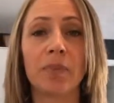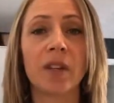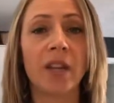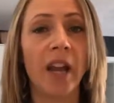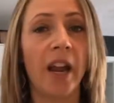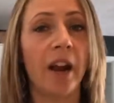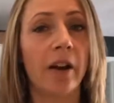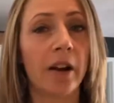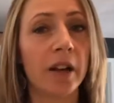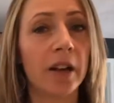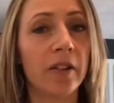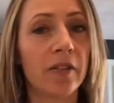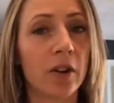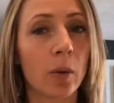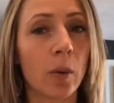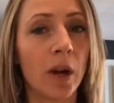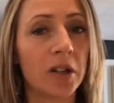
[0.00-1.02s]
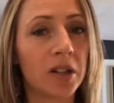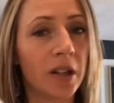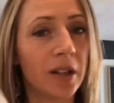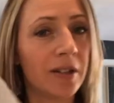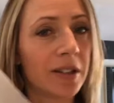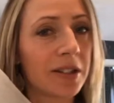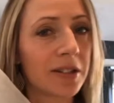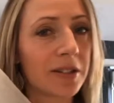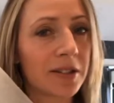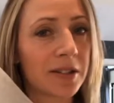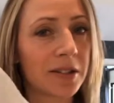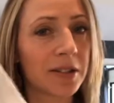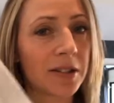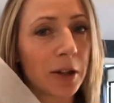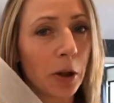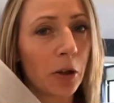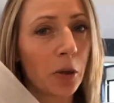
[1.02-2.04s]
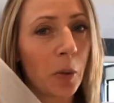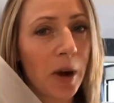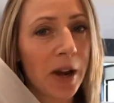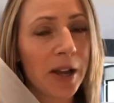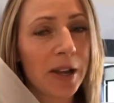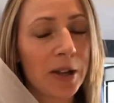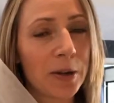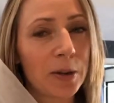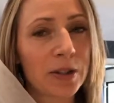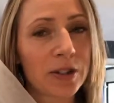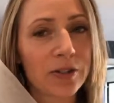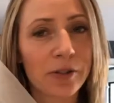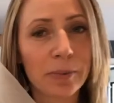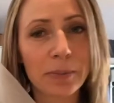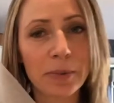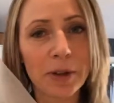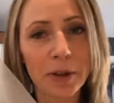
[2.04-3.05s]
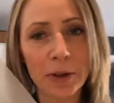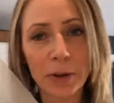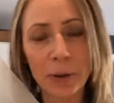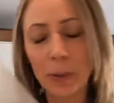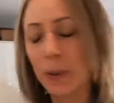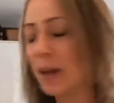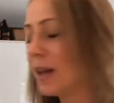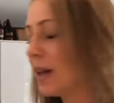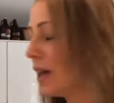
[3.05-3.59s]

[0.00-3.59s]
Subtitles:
Karen, if you're watching, this is still the one I used from you.